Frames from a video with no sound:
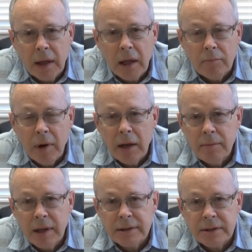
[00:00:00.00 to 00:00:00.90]
and by
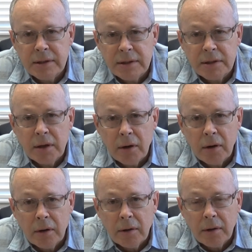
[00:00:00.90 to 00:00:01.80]
being
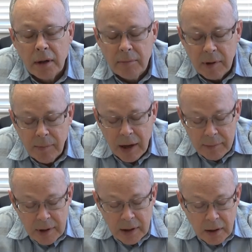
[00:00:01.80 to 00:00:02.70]
sincere, and be, by
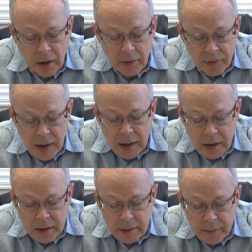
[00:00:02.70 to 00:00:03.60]
being
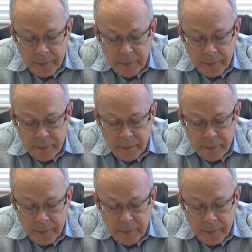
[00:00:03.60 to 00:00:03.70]
authentic.